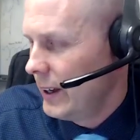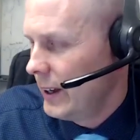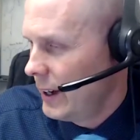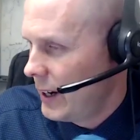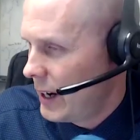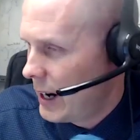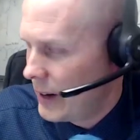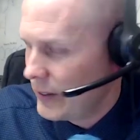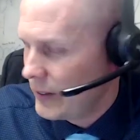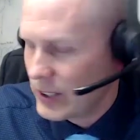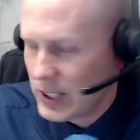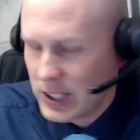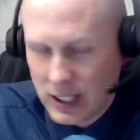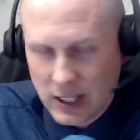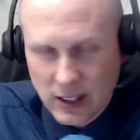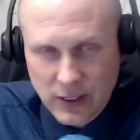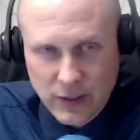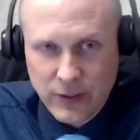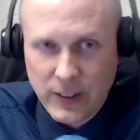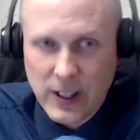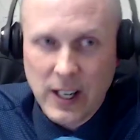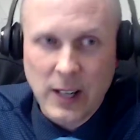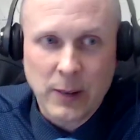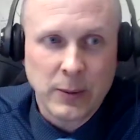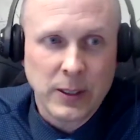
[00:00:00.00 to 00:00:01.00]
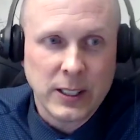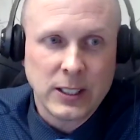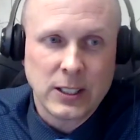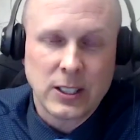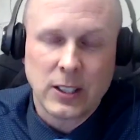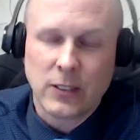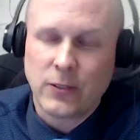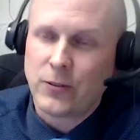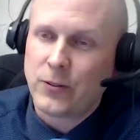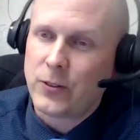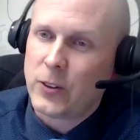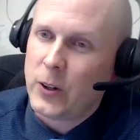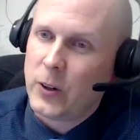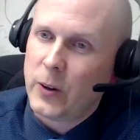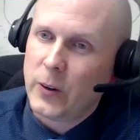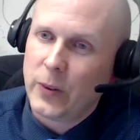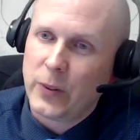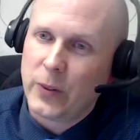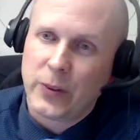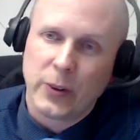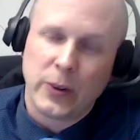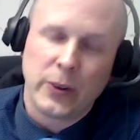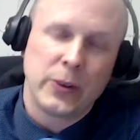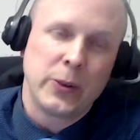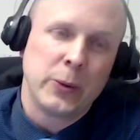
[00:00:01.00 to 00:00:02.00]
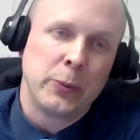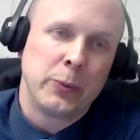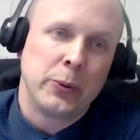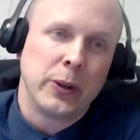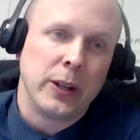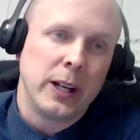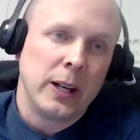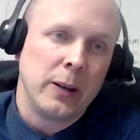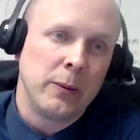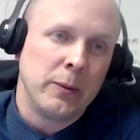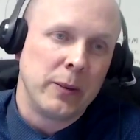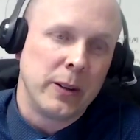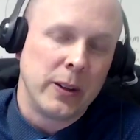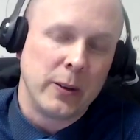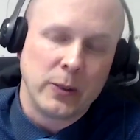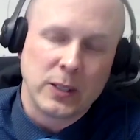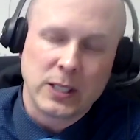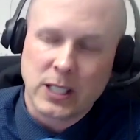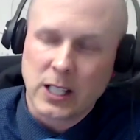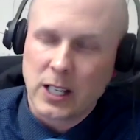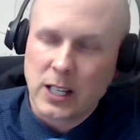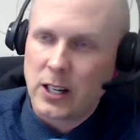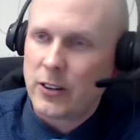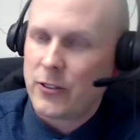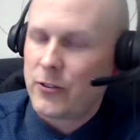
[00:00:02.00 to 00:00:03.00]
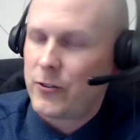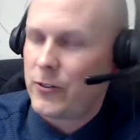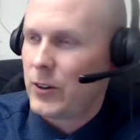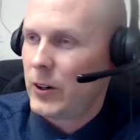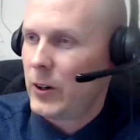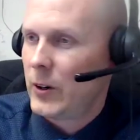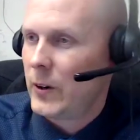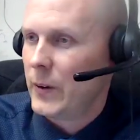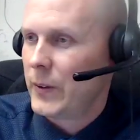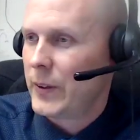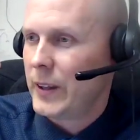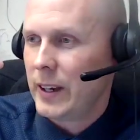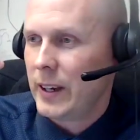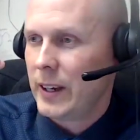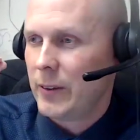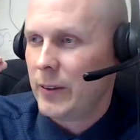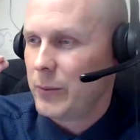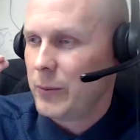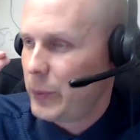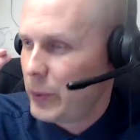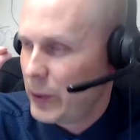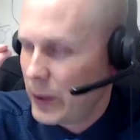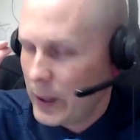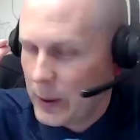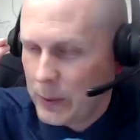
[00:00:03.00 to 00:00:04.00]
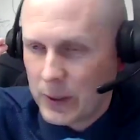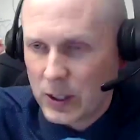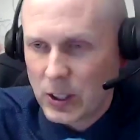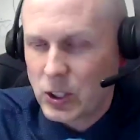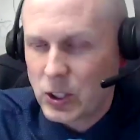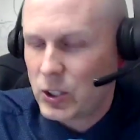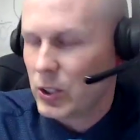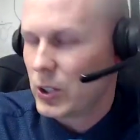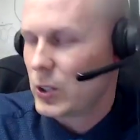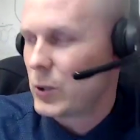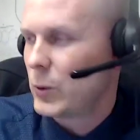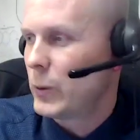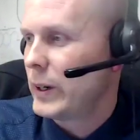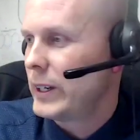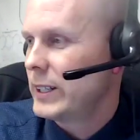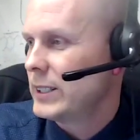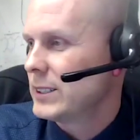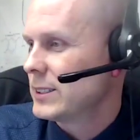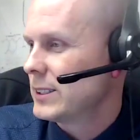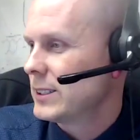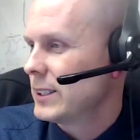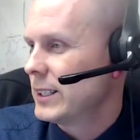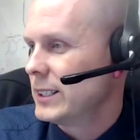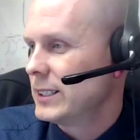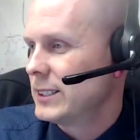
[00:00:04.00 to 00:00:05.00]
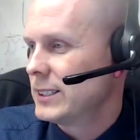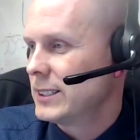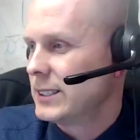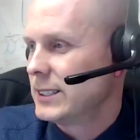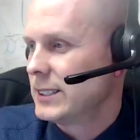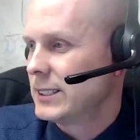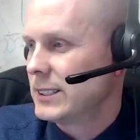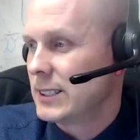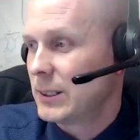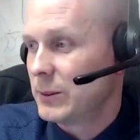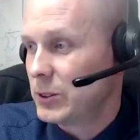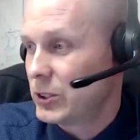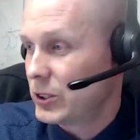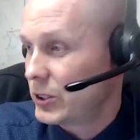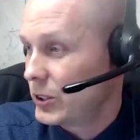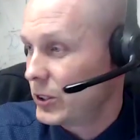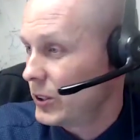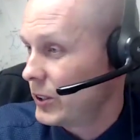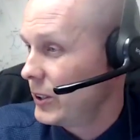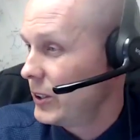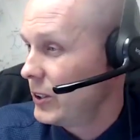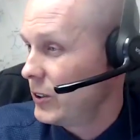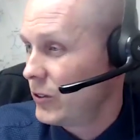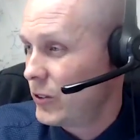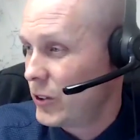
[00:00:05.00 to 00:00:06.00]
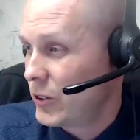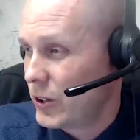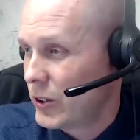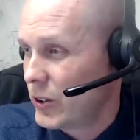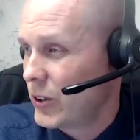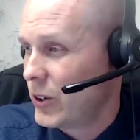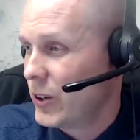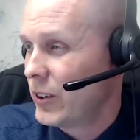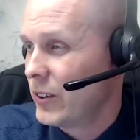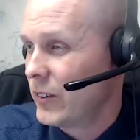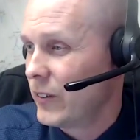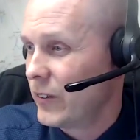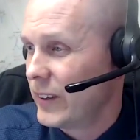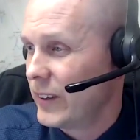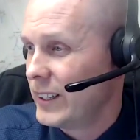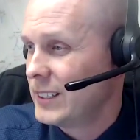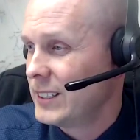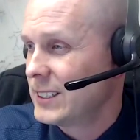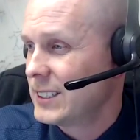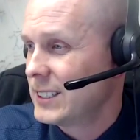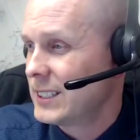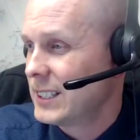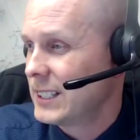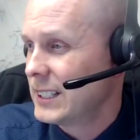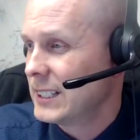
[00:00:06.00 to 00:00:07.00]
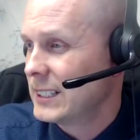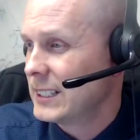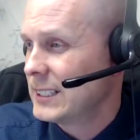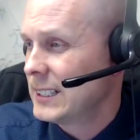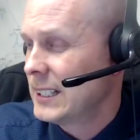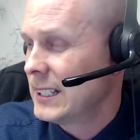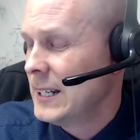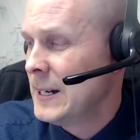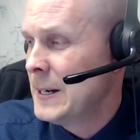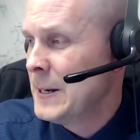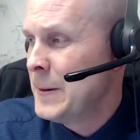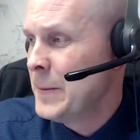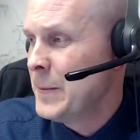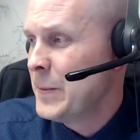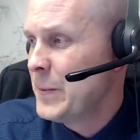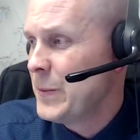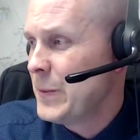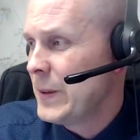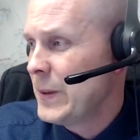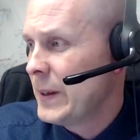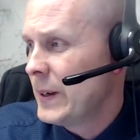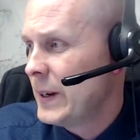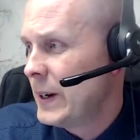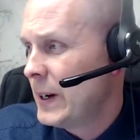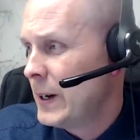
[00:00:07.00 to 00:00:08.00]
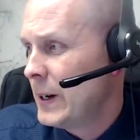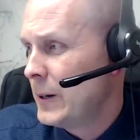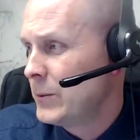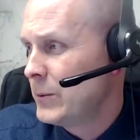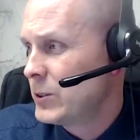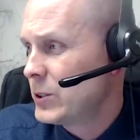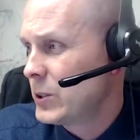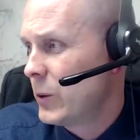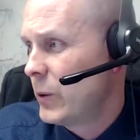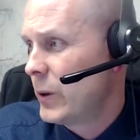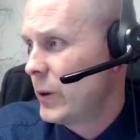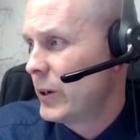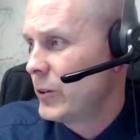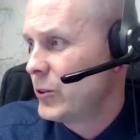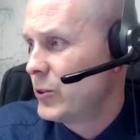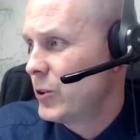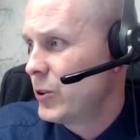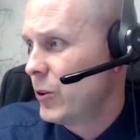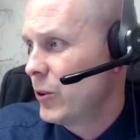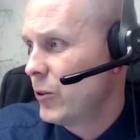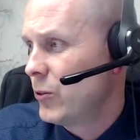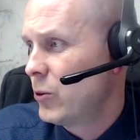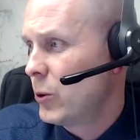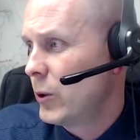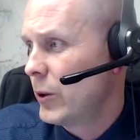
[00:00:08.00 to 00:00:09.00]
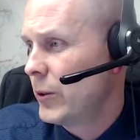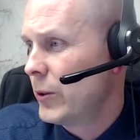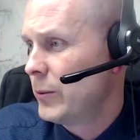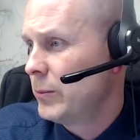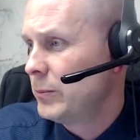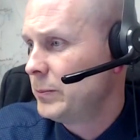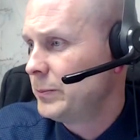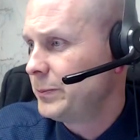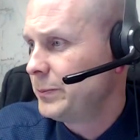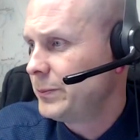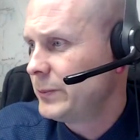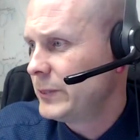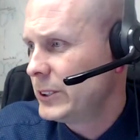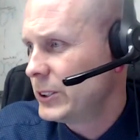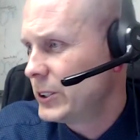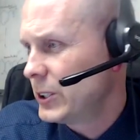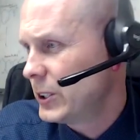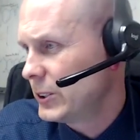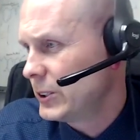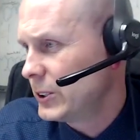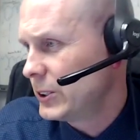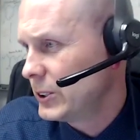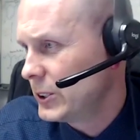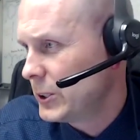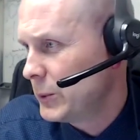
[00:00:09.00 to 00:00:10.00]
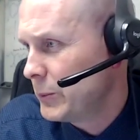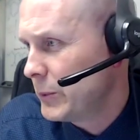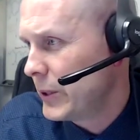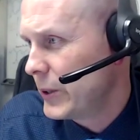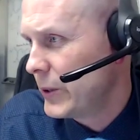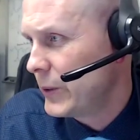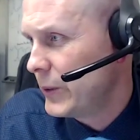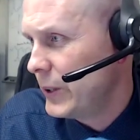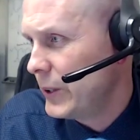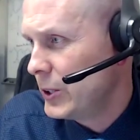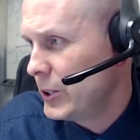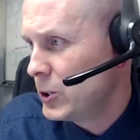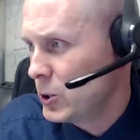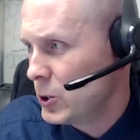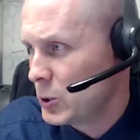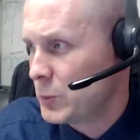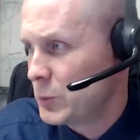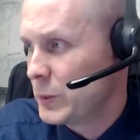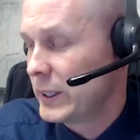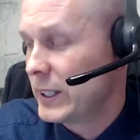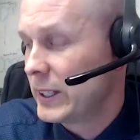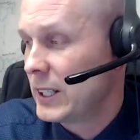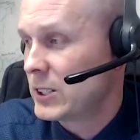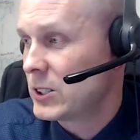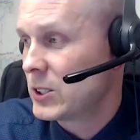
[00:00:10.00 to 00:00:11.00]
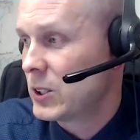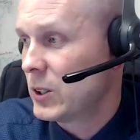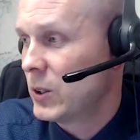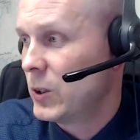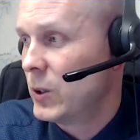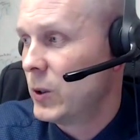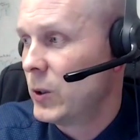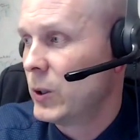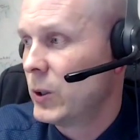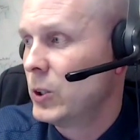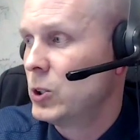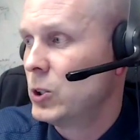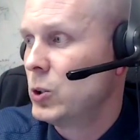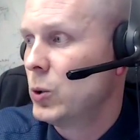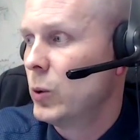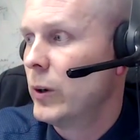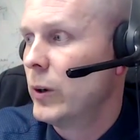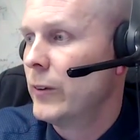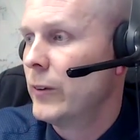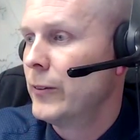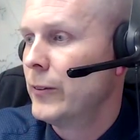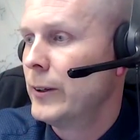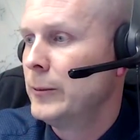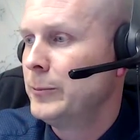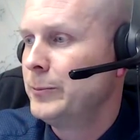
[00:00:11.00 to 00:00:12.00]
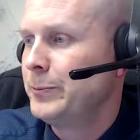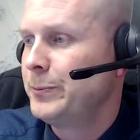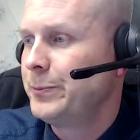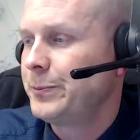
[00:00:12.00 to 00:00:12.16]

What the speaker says: Obviously, the family's at fault. They're to blame. It was their fault. They pretty much took away his license. I'm sure you've heard all of these things, so on and so forth. There's also some other issues, but that's the long and short of it.